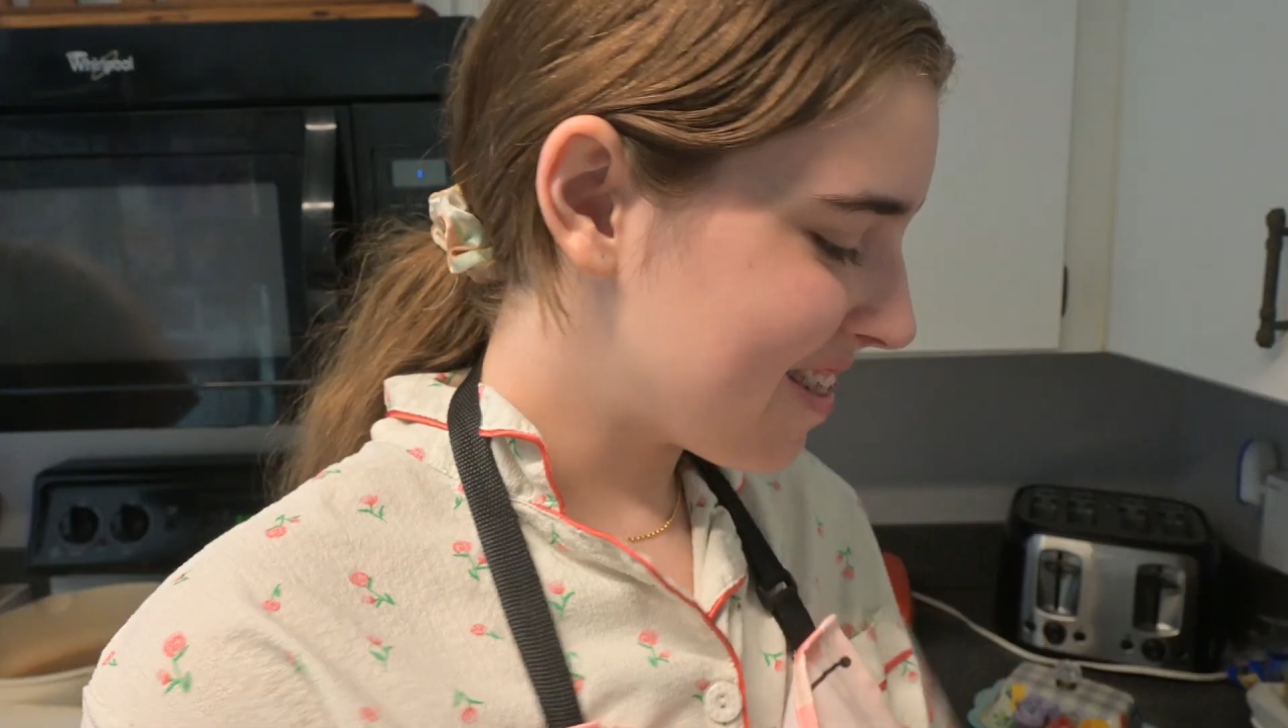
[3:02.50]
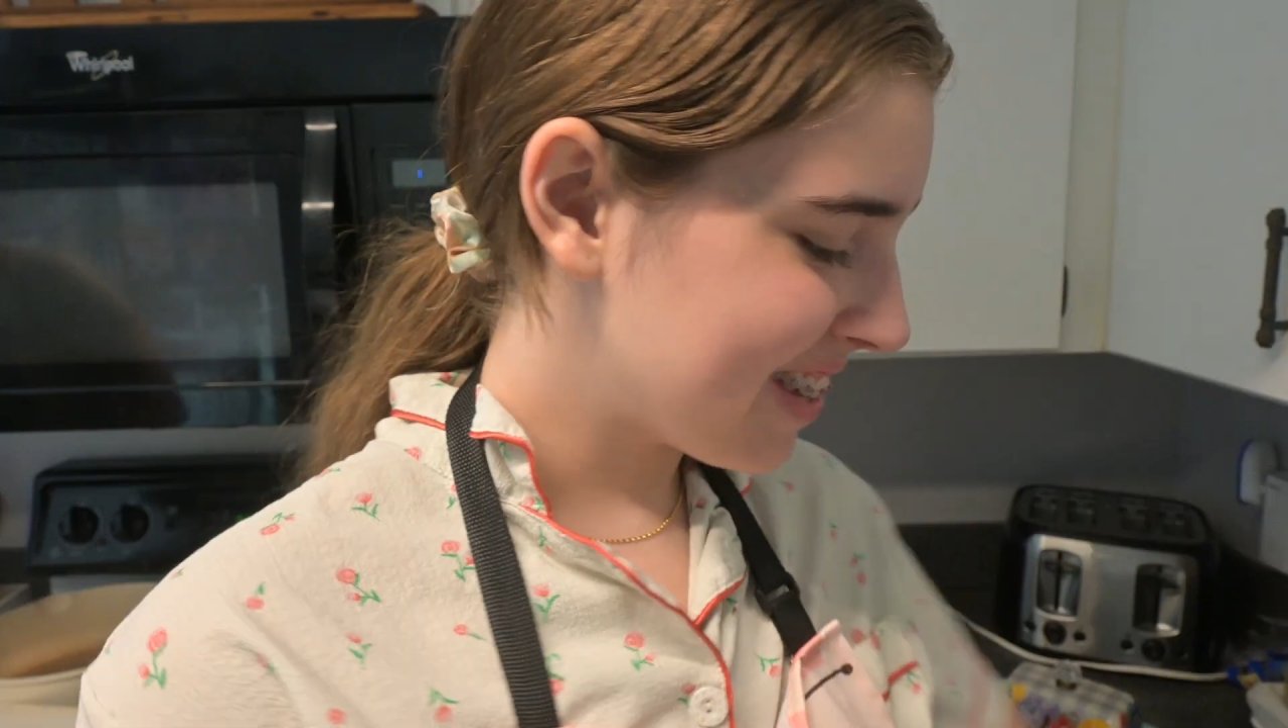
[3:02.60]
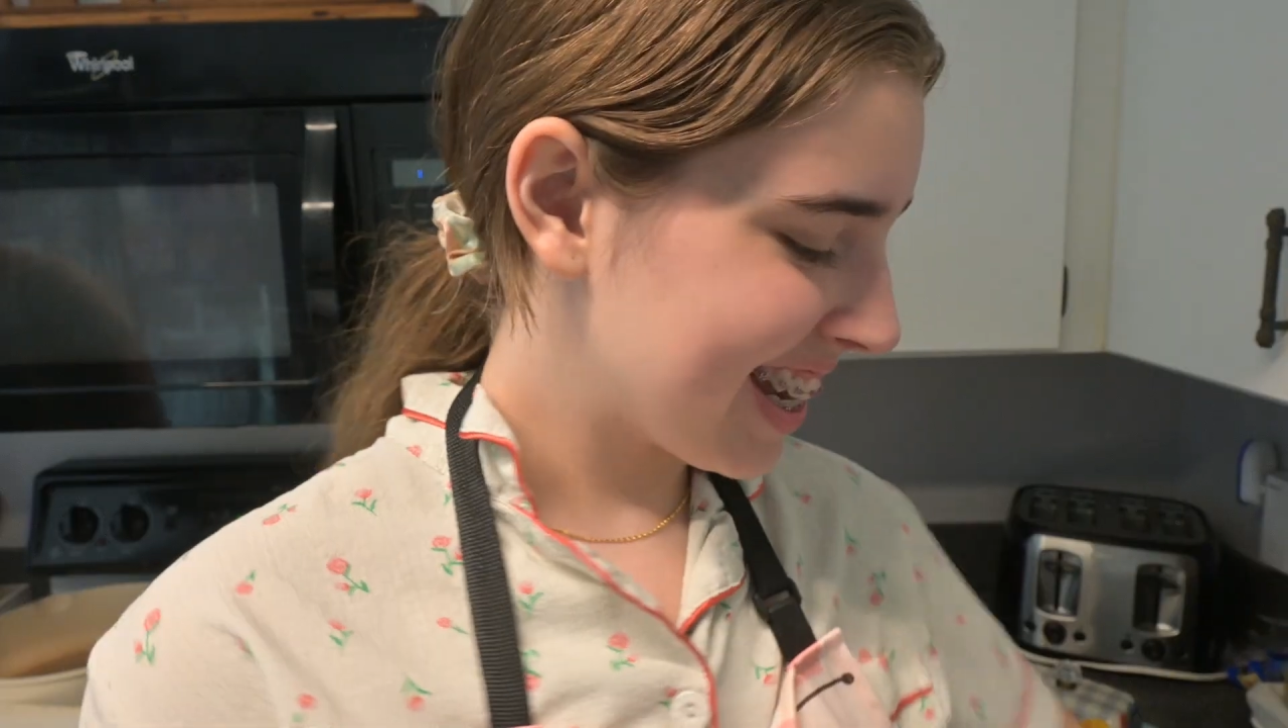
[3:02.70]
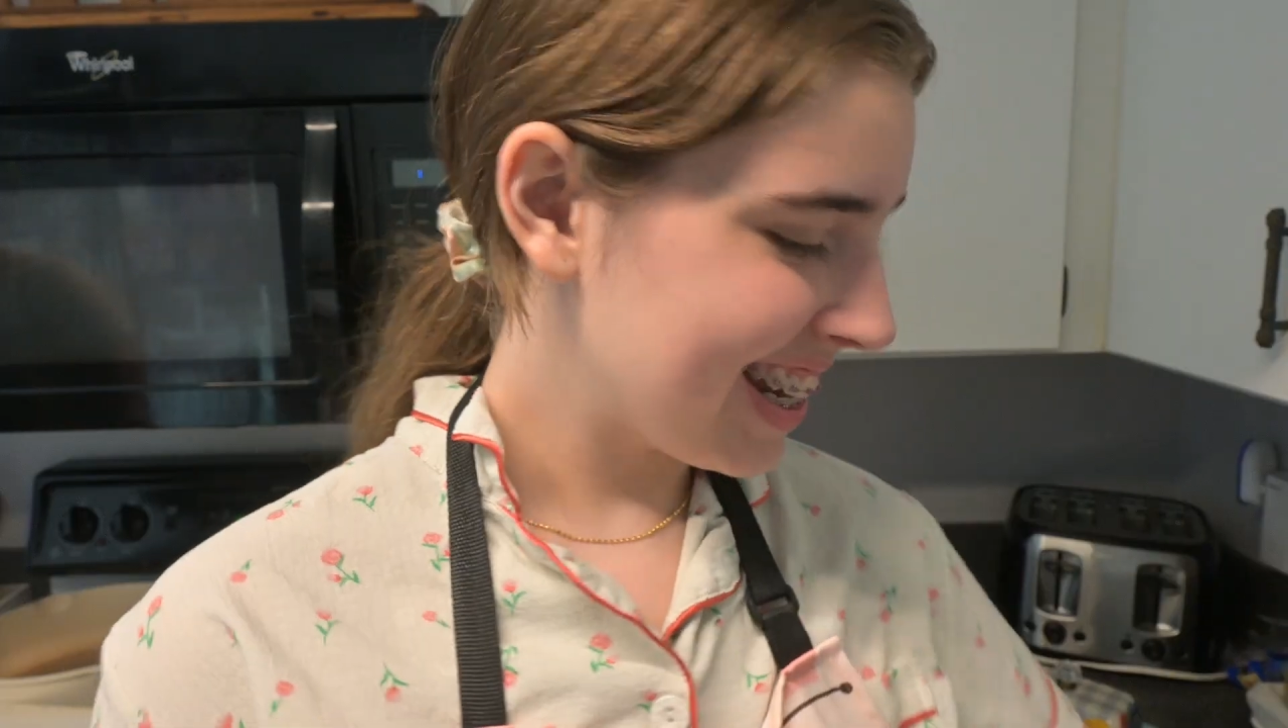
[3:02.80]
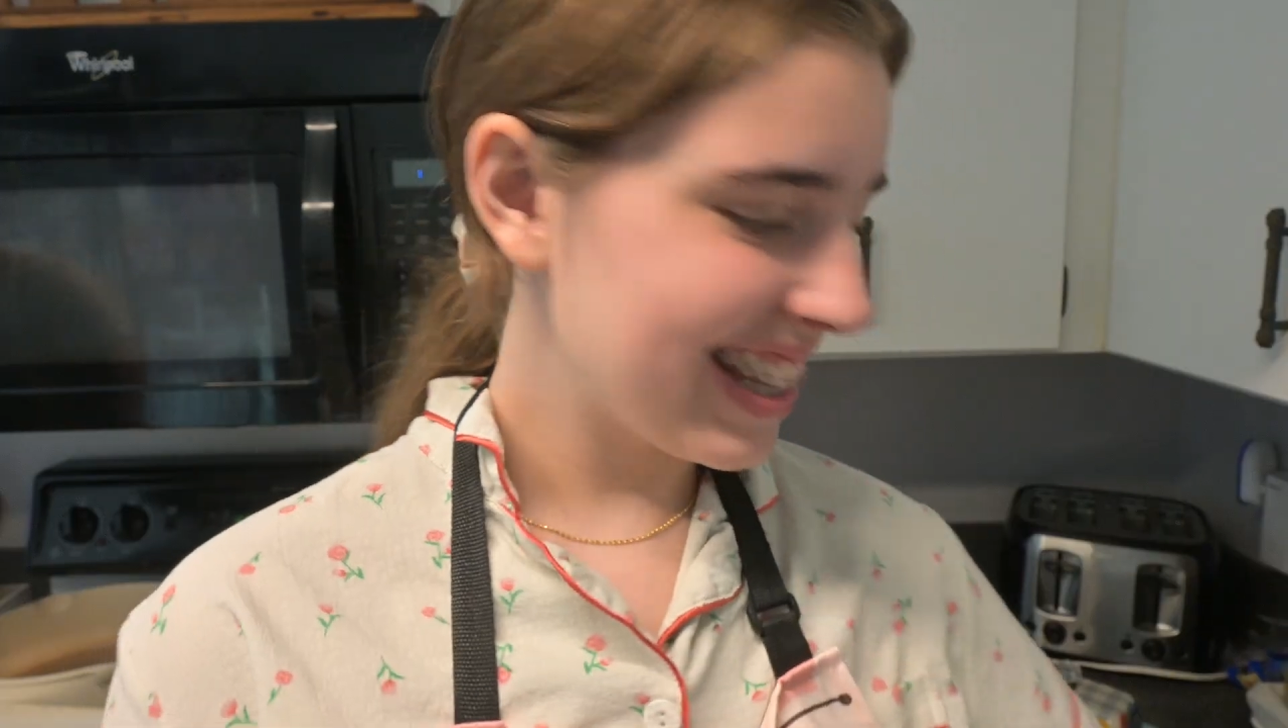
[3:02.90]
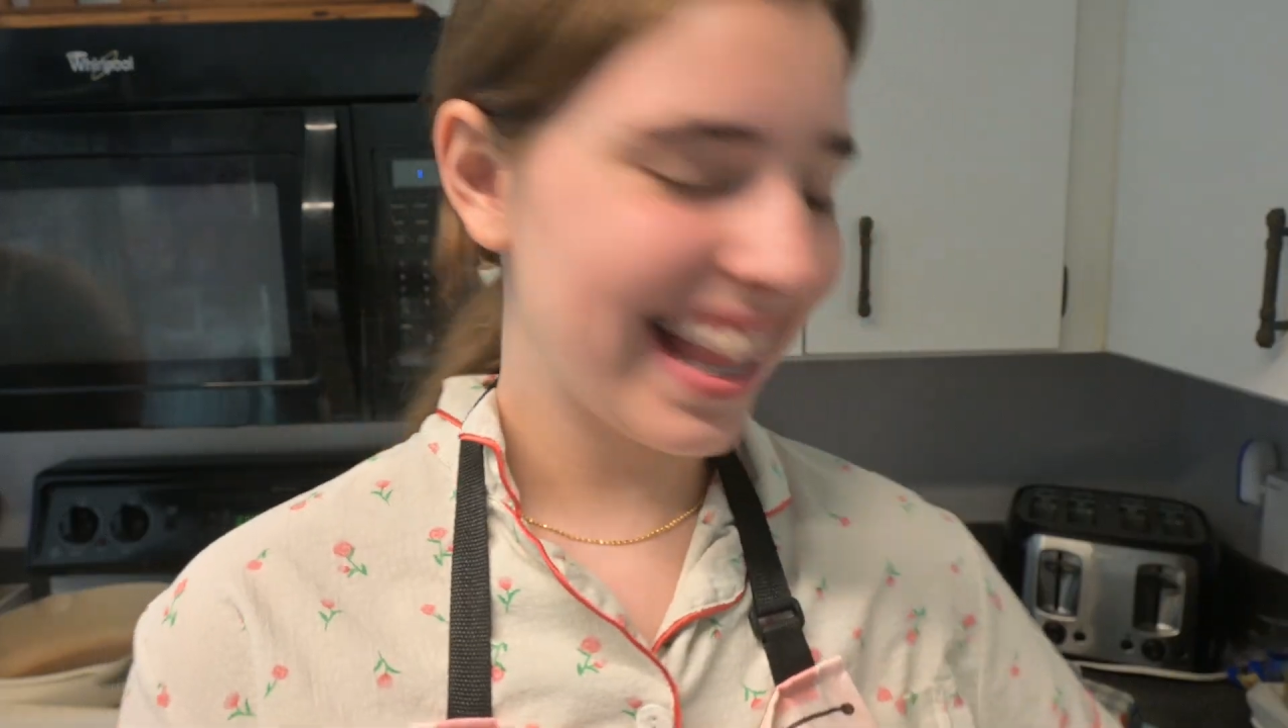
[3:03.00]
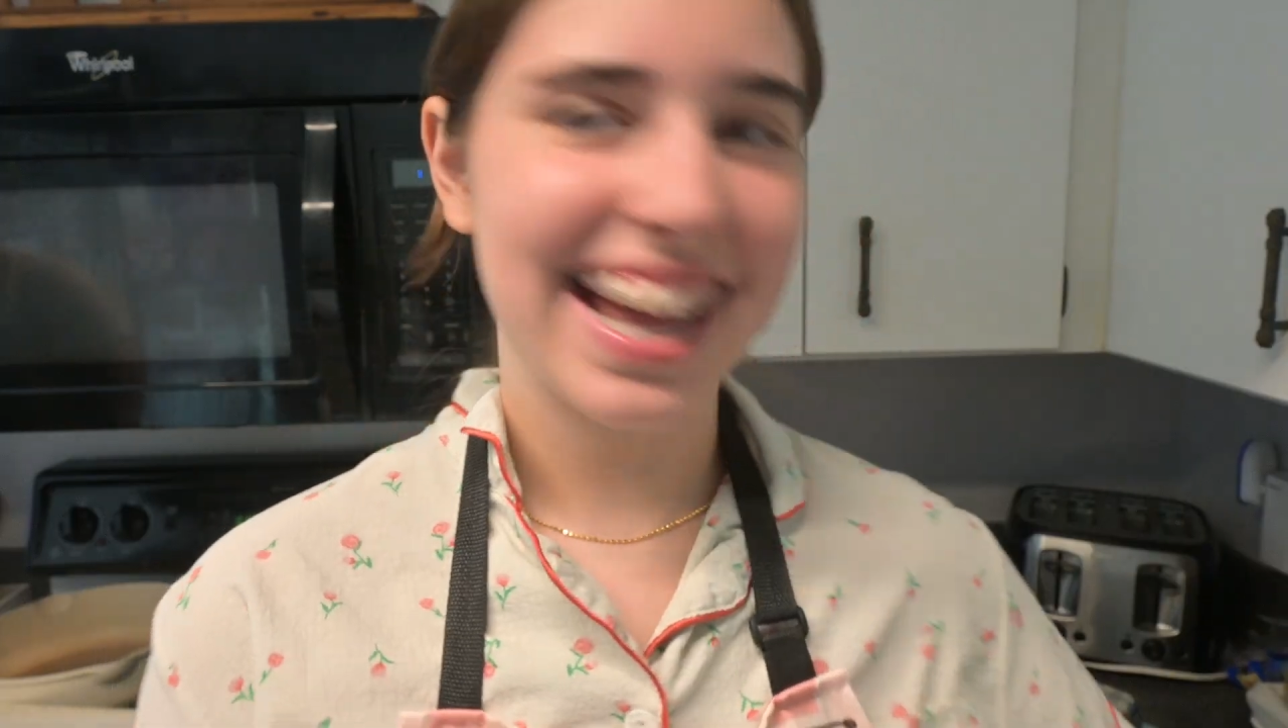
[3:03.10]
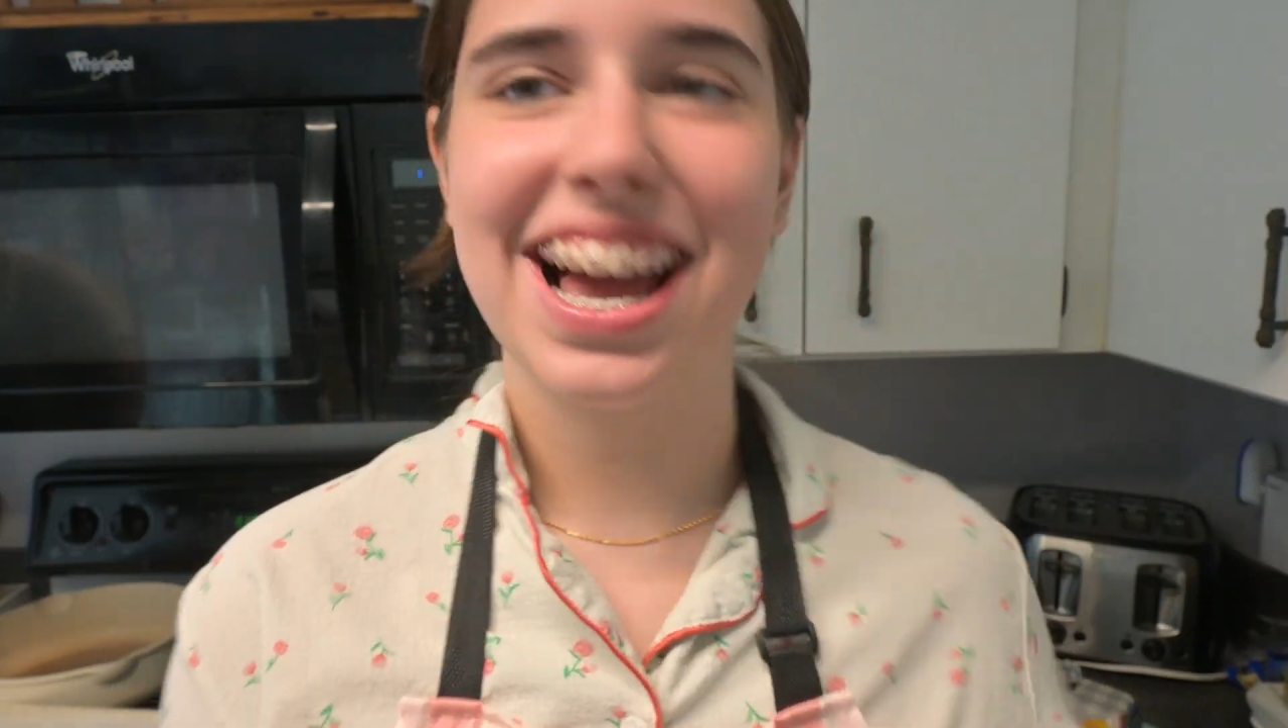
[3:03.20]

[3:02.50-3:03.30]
we're gonna like